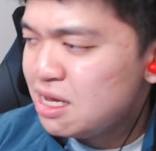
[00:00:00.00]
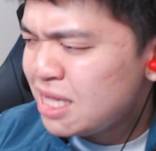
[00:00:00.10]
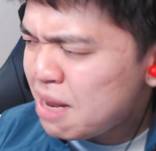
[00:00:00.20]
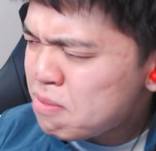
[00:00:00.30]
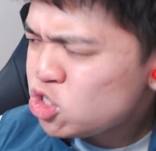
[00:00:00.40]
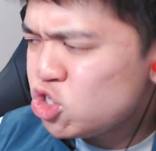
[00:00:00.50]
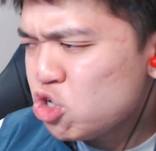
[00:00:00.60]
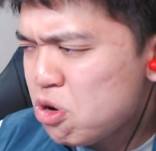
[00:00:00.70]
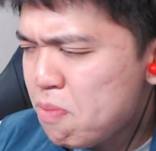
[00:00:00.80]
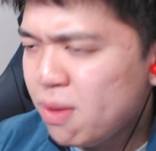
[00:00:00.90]
that,
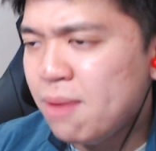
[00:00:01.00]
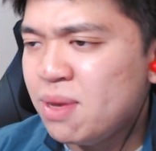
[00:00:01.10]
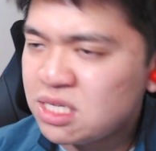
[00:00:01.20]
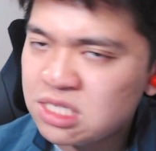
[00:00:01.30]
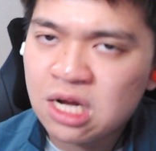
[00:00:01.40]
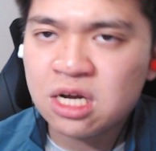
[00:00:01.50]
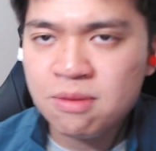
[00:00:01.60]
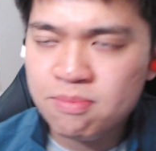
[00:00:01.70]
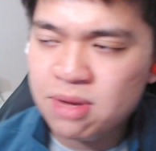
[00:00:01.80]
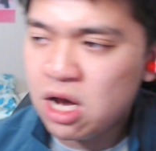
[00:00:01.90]
sure, maybe it's not
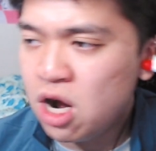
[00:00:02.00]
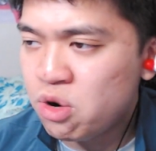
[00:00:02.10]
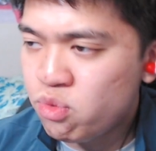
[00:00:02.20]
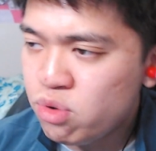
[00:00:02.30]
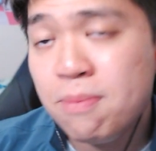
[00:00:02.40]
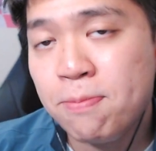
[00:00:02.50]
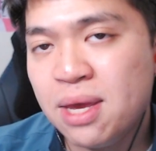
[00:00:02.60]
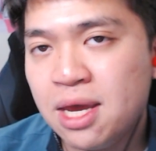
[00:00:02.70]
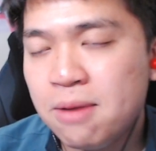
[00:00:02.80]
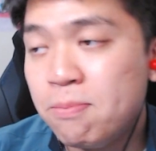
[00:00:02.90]
gonna be on
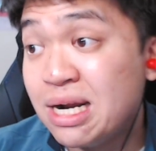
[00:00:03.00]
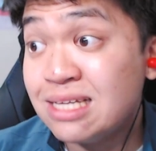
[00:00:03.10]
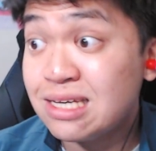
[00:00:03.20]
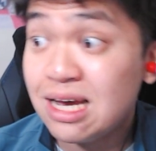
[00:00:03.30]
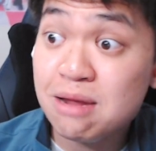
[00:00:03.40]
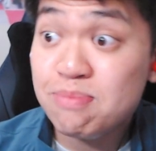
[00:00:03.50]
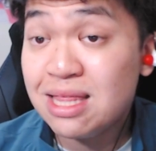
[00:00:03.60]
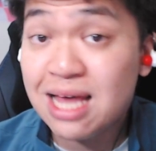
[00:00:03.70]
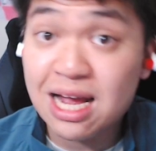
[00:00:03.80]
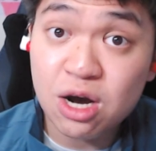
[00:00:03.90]
repeat, but it's gonna be
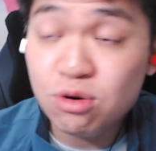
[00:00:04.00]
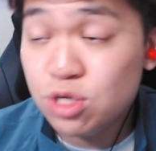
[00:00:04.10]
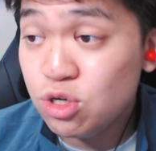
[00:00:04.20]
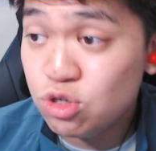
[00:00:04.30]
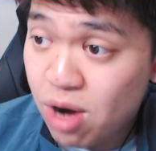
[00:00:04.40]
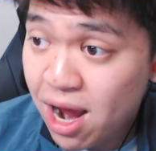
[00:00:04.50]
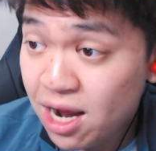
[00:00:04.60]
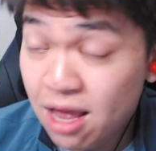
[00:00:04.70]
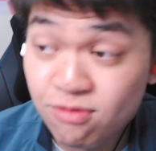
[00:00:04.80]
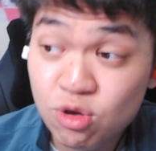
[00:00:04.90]
that go-to
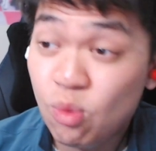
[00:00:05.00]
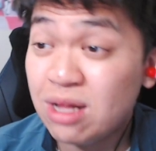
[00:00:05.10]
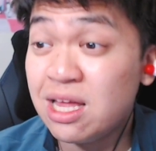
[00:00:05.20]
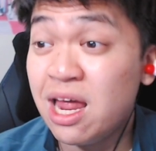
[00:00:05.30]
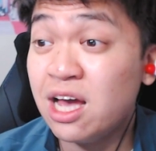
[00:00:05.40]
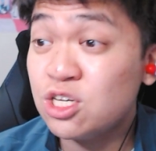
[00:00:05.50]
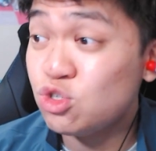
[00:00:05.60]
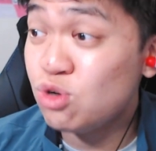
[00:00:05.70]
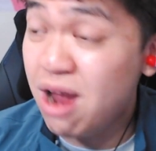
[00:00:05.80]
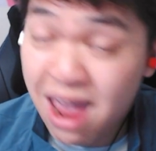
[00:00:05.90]
track if you want that
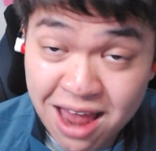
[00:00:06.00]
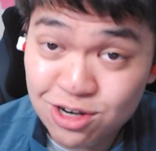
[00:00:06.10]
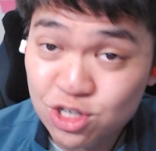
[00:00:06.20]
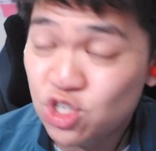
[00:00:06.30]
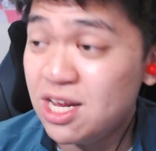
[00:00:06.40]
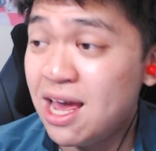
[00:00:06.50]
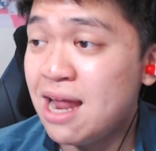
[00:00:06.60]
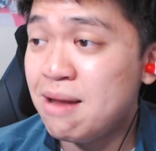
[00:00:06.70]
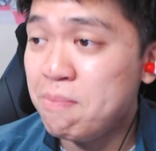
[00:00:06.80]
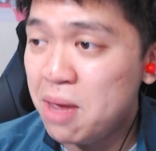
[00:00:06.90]
extra energy
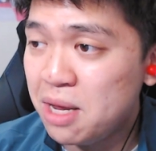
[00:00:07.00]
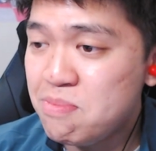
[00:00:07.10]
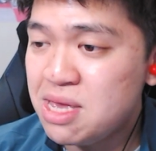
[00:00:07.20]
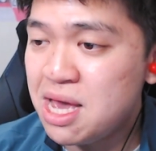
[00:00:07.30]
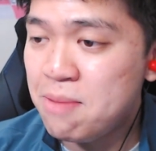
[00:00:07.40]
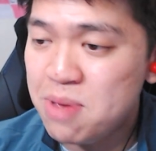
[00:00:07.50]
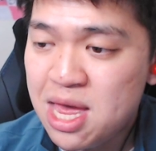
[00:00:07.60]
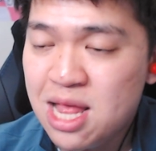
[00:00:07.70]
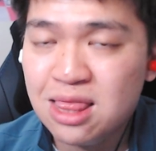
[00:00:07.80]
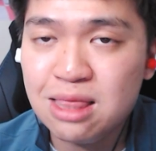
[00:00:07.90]
and pick-me-up
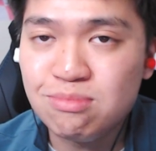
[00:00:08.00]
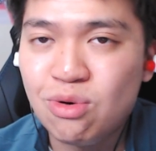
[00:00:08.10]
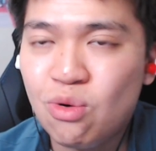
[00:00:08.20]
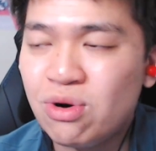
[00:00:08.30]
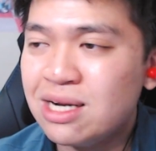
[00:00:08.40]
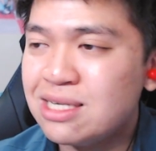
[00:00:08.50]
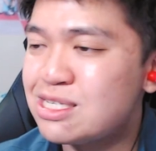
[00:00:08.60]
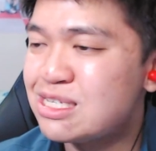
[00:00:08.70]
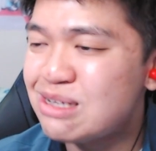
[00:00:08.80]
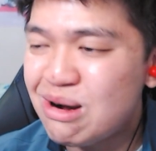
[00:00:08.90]
in the morning to
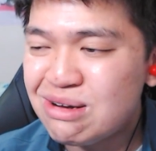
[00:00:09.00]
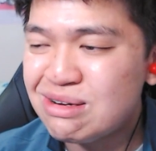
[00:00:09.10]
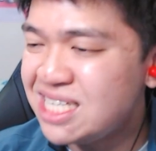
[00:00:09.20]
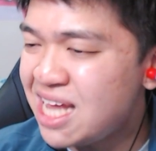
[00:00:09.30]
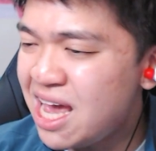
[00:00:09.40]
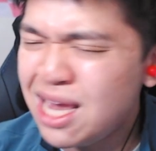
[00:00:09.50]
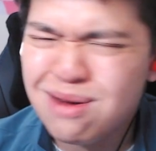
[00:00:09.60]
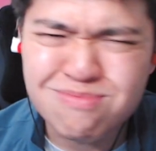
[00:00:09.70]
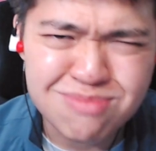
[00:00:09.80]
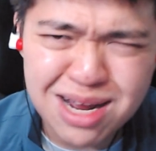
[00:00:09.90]
start your day,
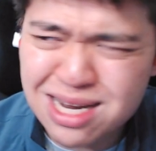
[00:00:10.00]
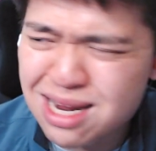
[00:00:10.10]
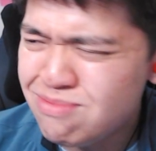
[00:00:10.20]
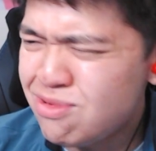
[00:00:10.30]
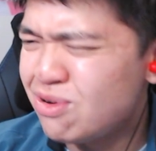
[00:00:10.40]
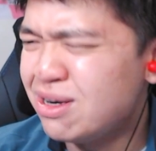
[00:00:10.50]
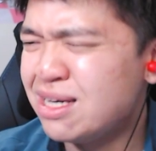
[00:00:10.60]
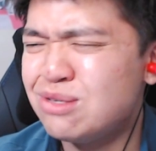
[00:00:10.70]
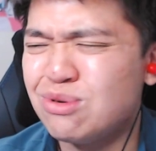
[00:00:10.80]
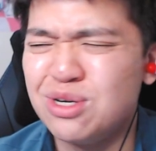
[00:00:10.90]
your Monday
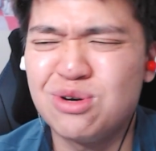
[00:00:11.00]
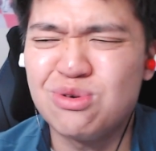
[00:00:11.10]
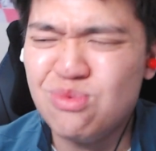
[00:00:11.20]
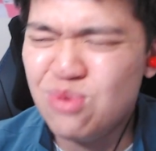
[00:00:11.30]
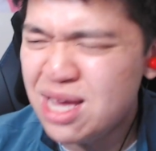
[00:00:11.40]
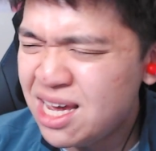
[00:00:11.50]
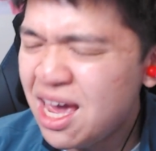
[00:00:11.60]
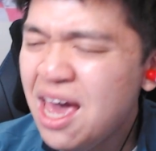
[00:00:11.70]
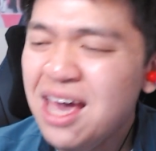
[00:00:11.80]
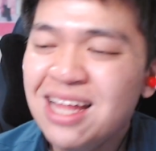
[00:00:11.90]
mornings, or your
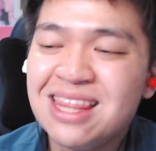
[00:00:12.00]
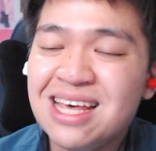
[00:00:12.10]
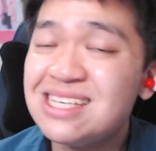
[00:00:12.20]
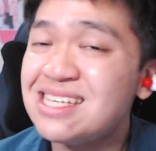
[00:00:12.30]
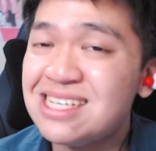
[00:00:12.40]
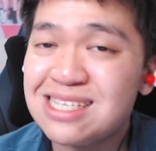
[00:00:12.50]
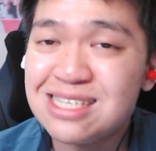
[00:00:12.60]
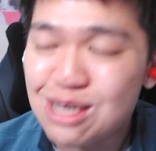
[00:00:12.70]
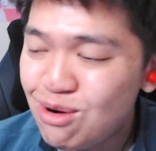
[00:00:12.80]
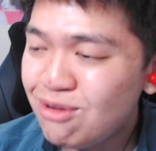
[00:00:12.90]
week. This is
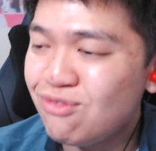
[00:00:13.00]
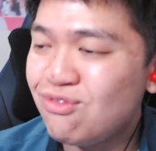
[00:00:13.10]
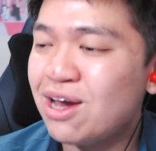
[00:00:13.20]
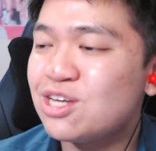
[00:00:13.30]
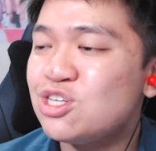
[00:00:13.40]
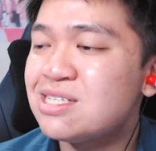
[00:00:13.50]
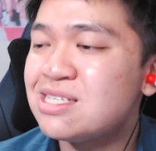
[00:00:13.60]
so infectious,